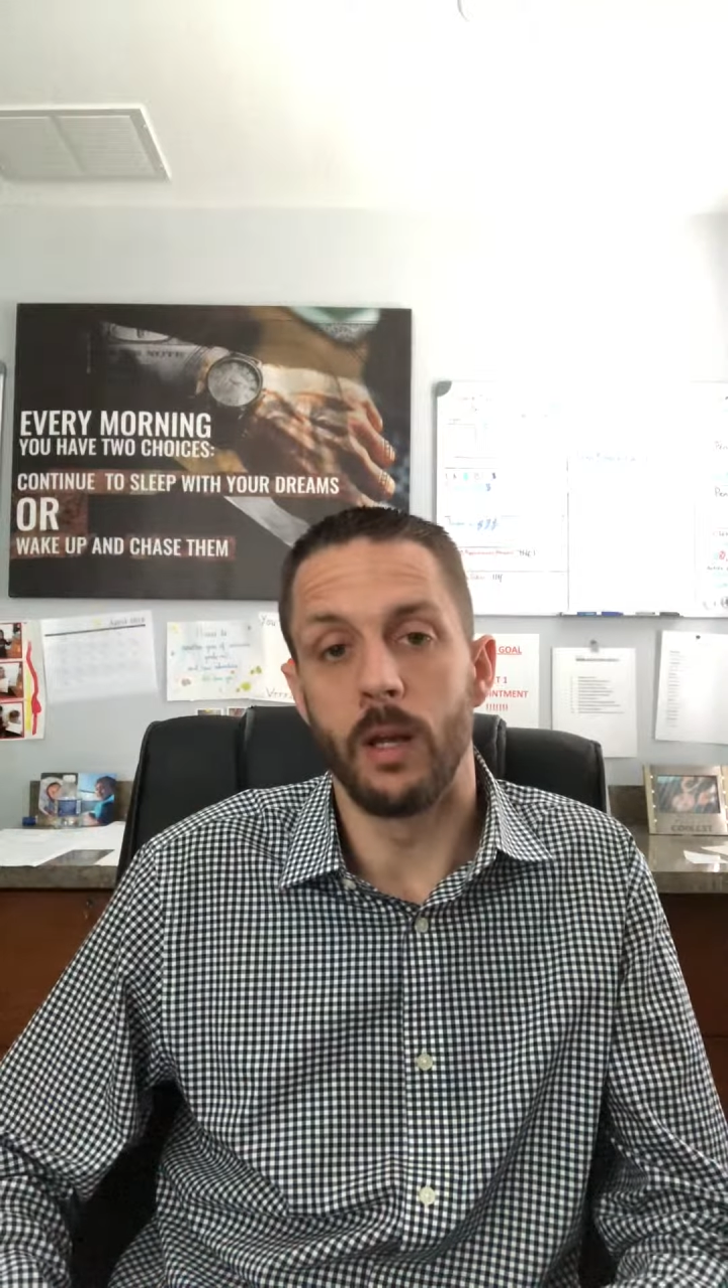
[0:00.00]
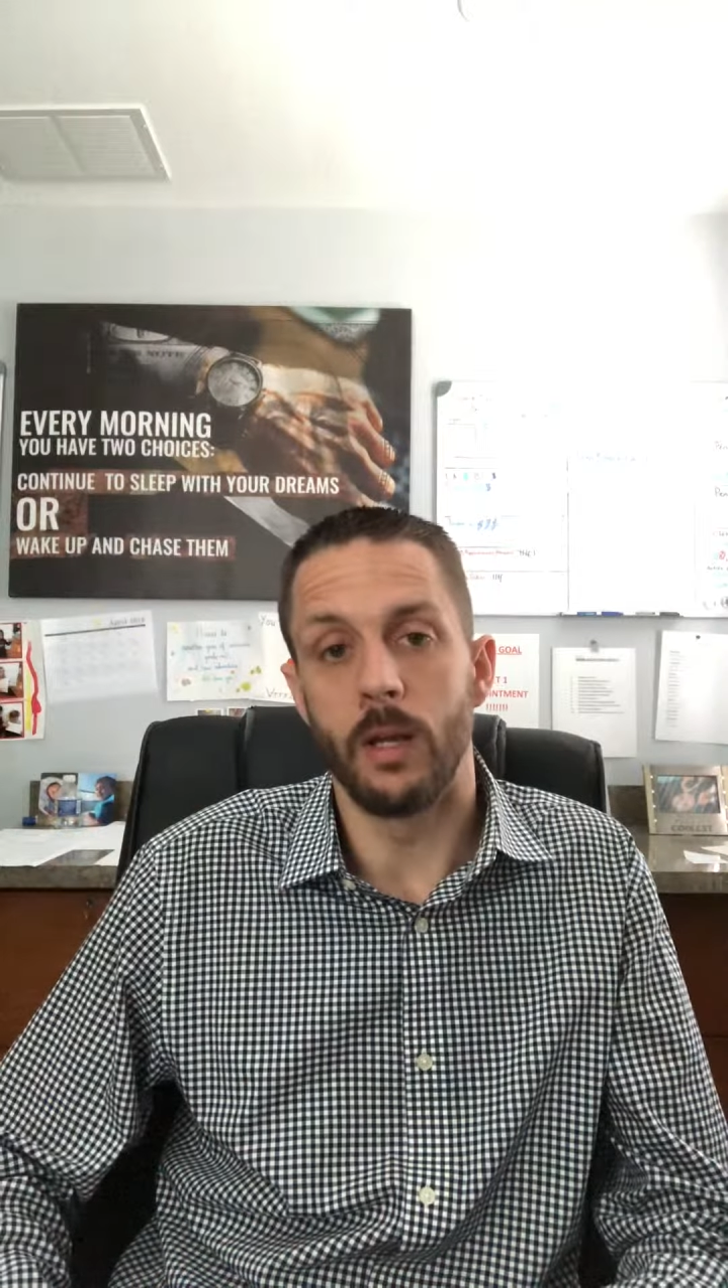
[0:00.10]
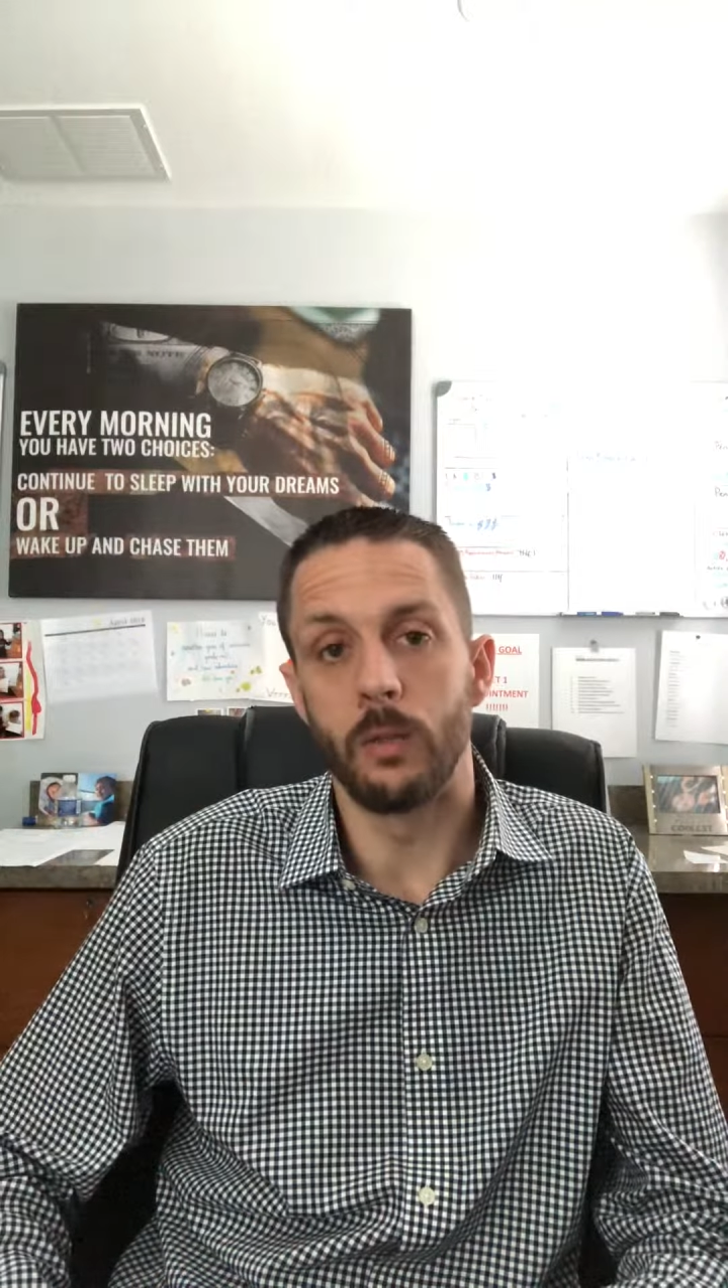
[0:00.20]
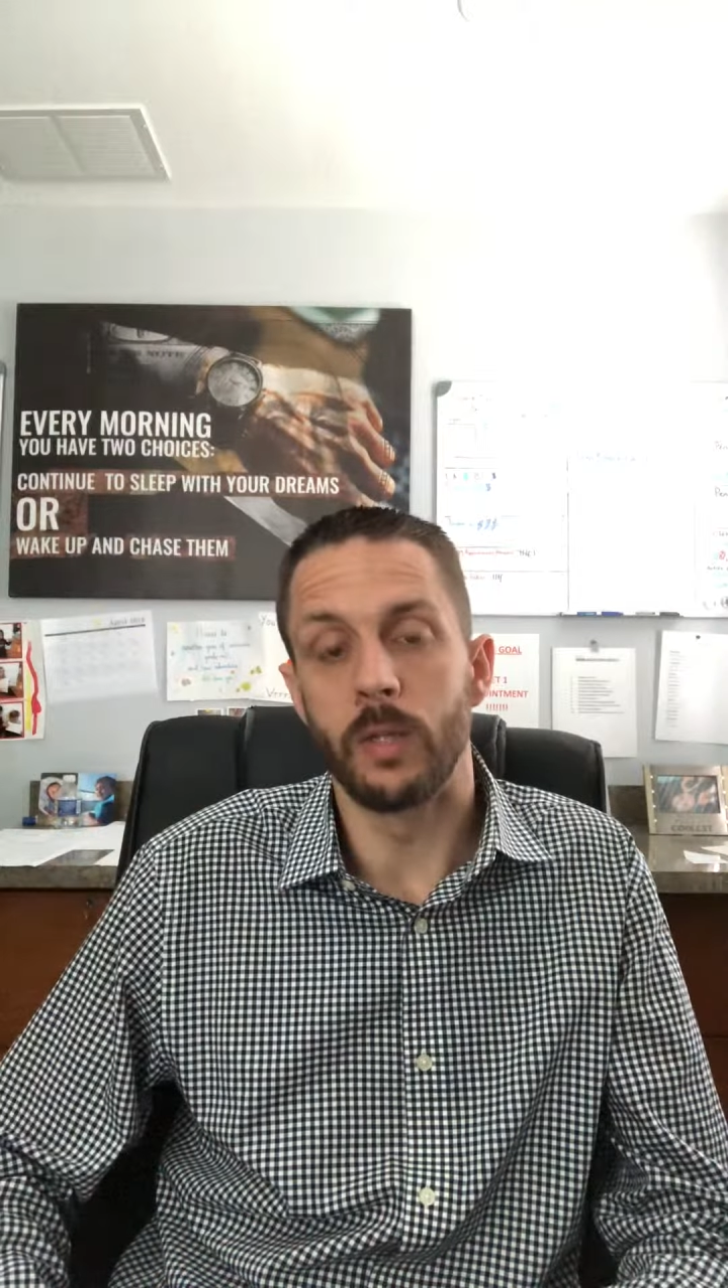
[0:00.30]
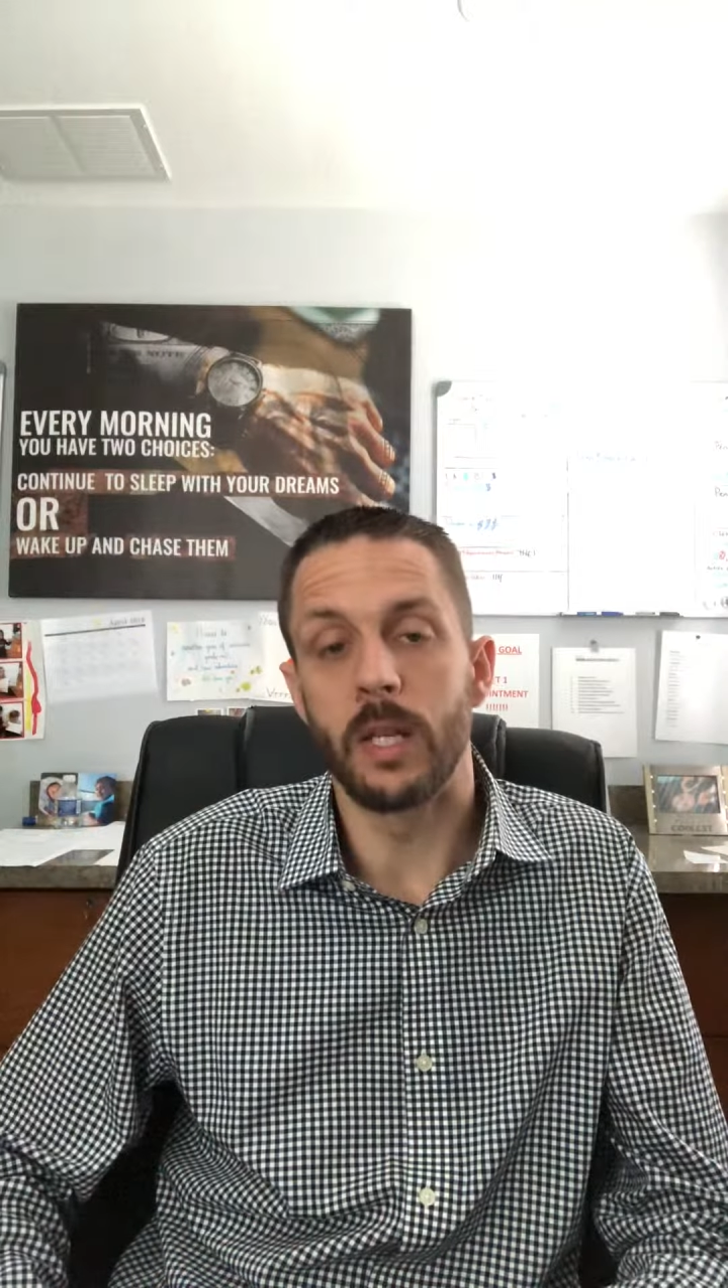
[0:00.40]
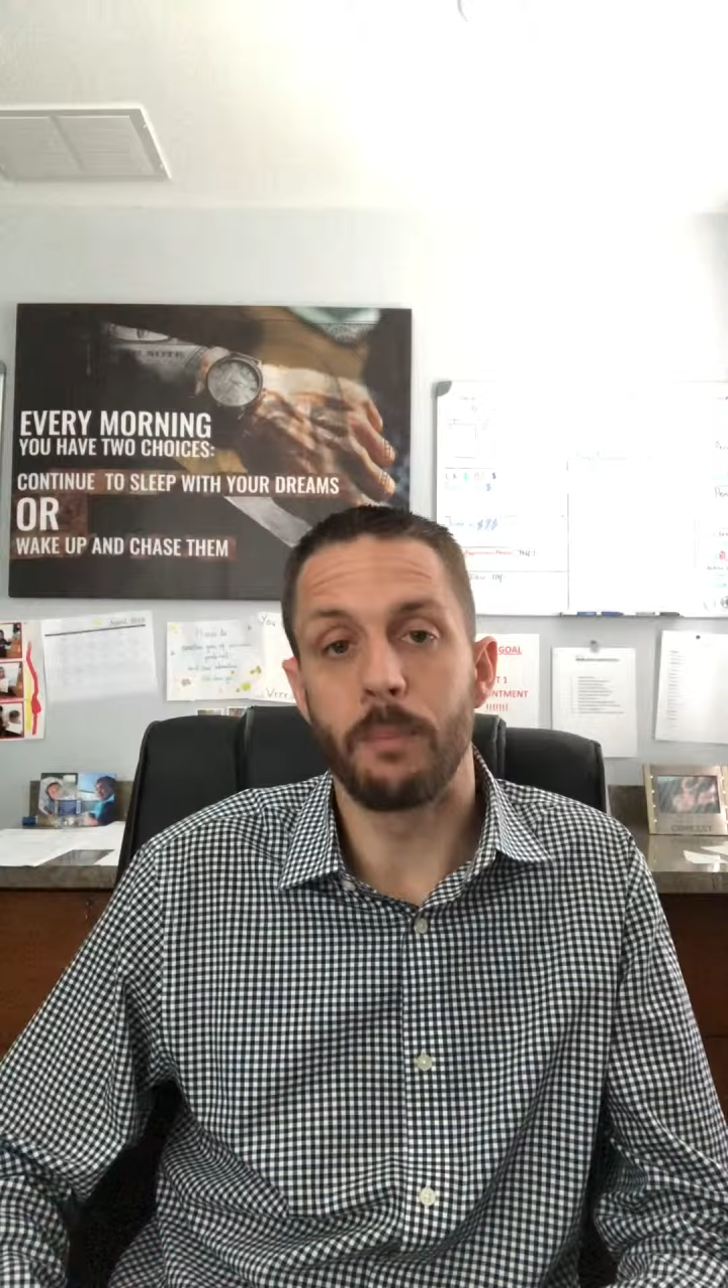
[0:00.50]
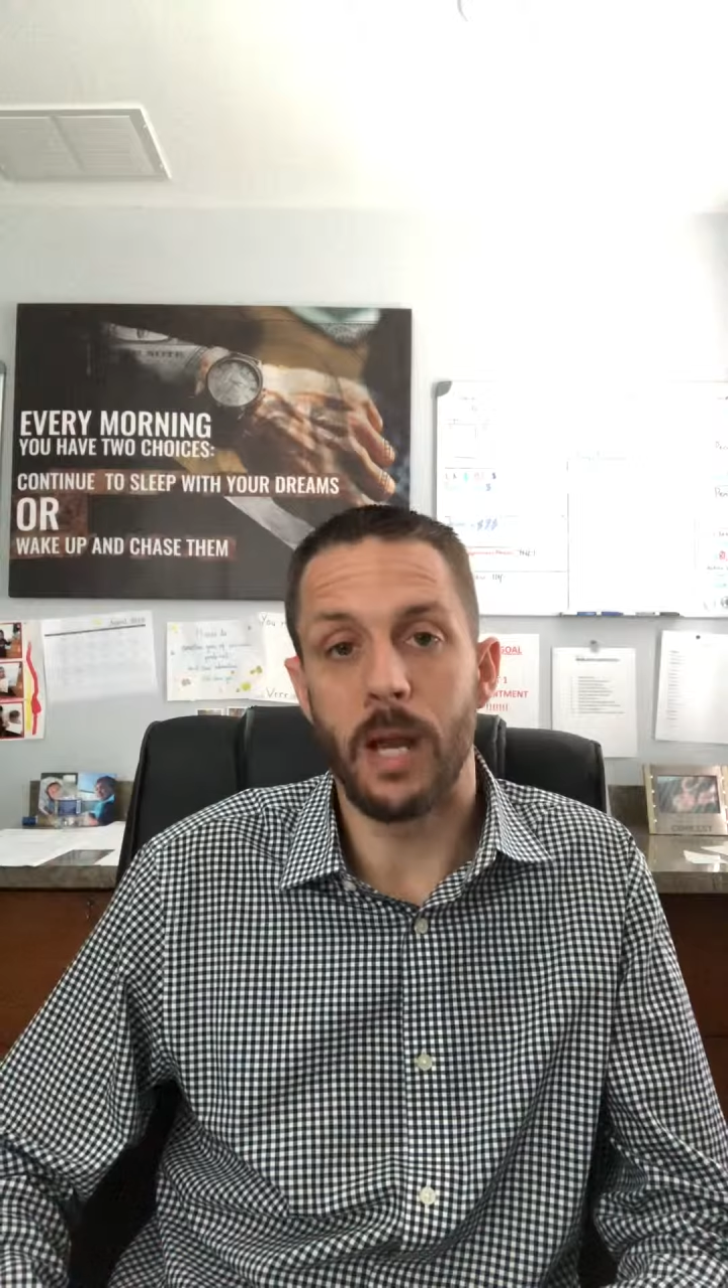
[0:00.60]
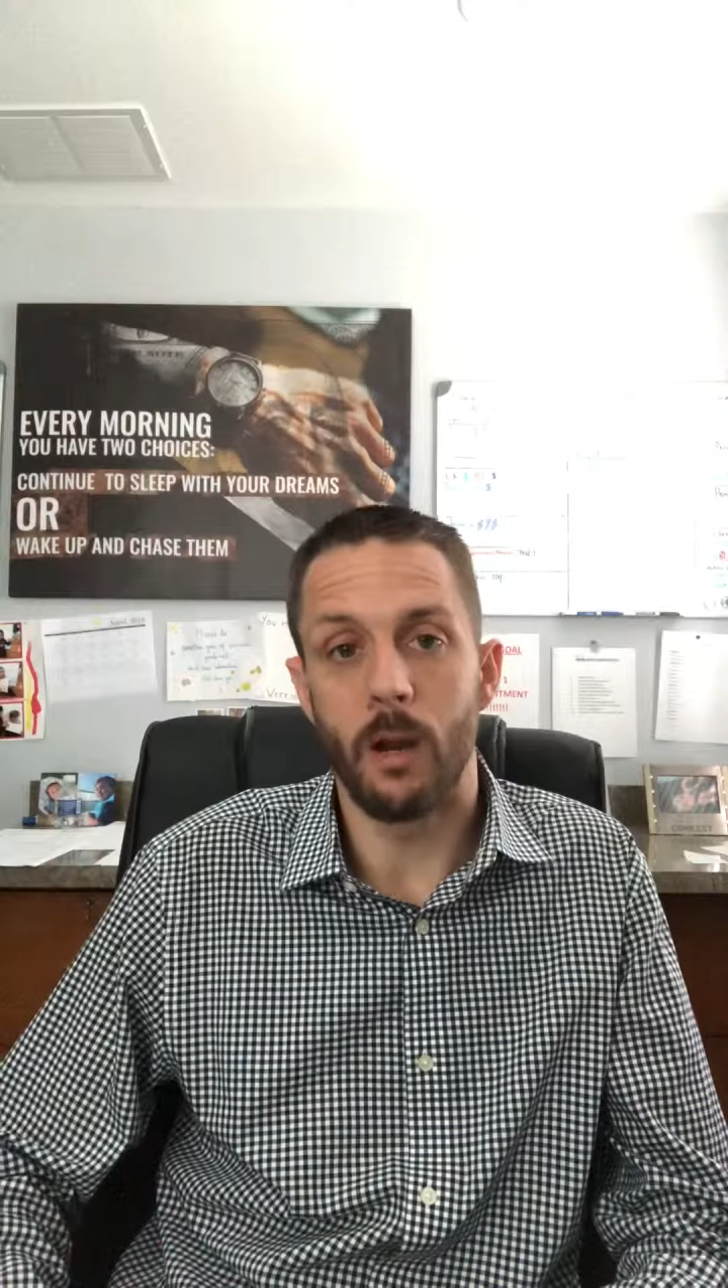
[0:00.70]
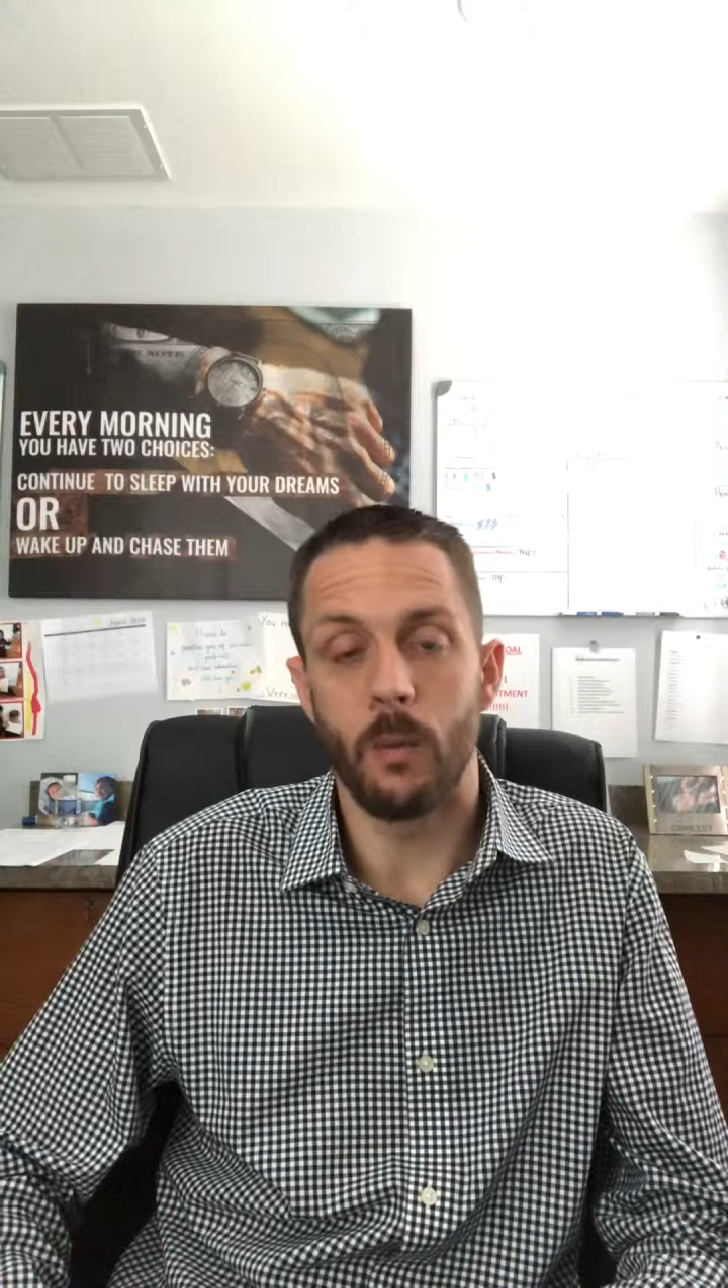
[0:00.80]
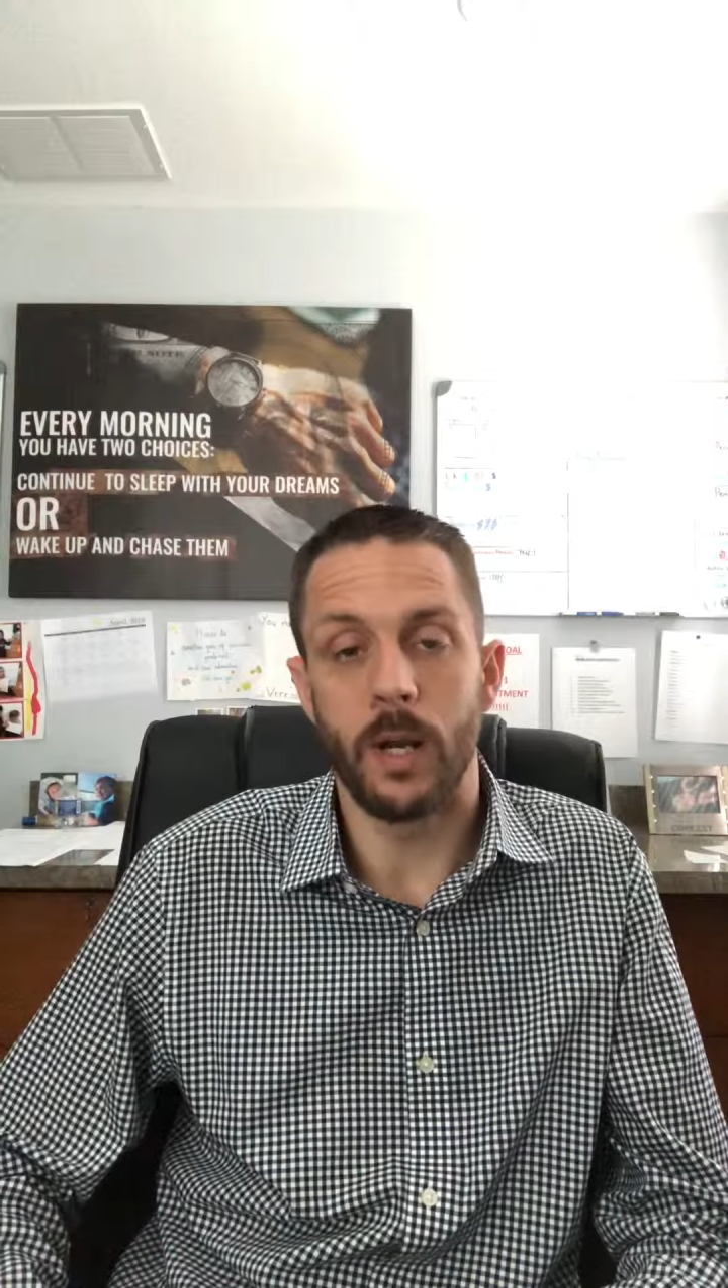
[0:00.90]
you want to get a
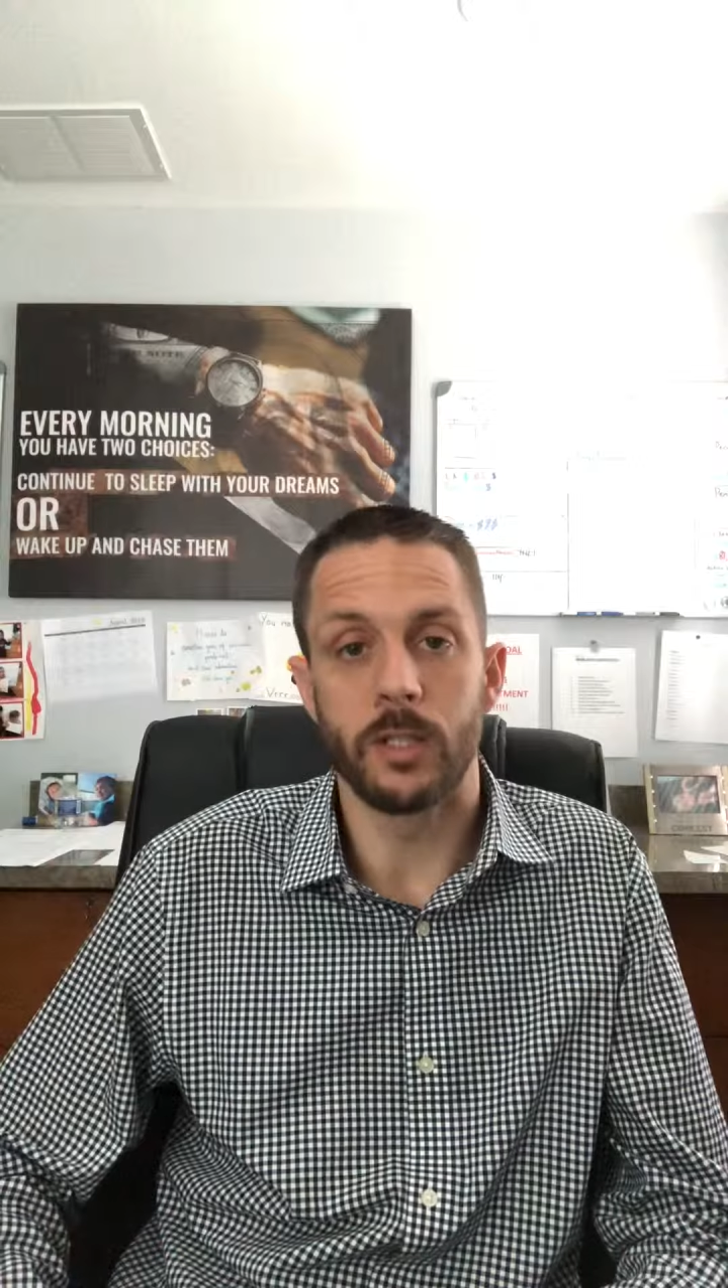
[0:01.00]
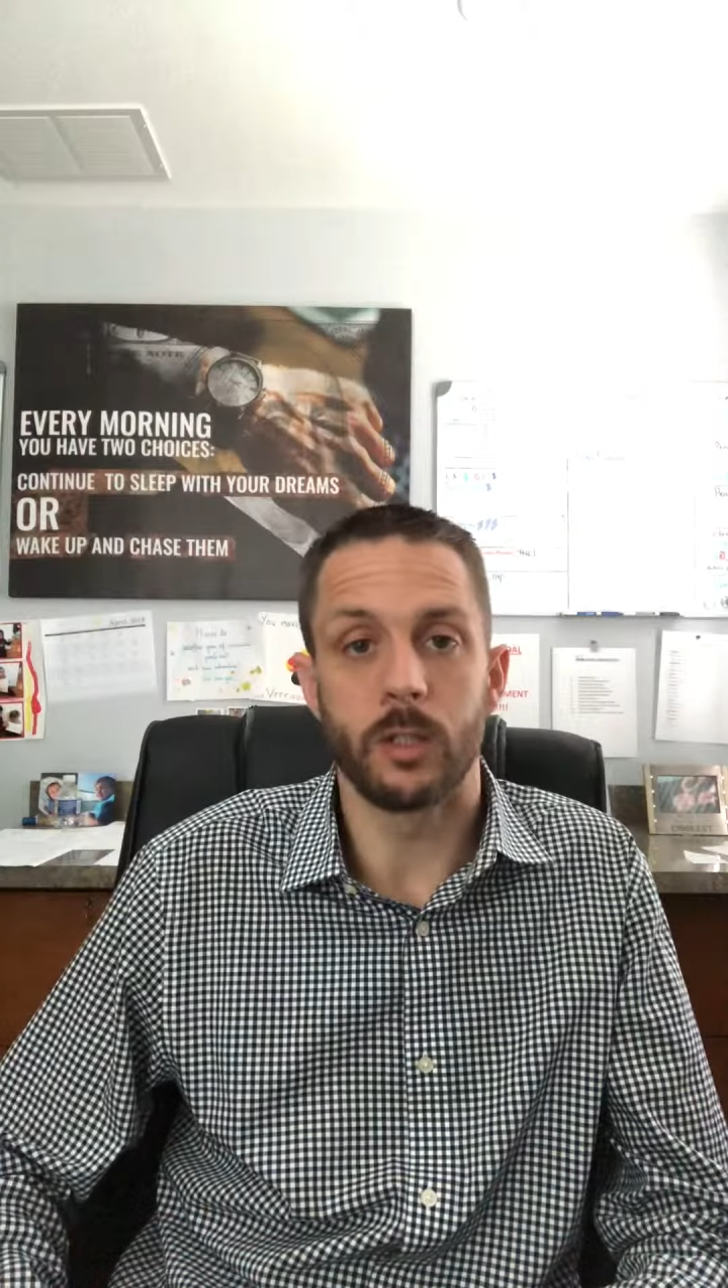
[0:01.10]
power wash.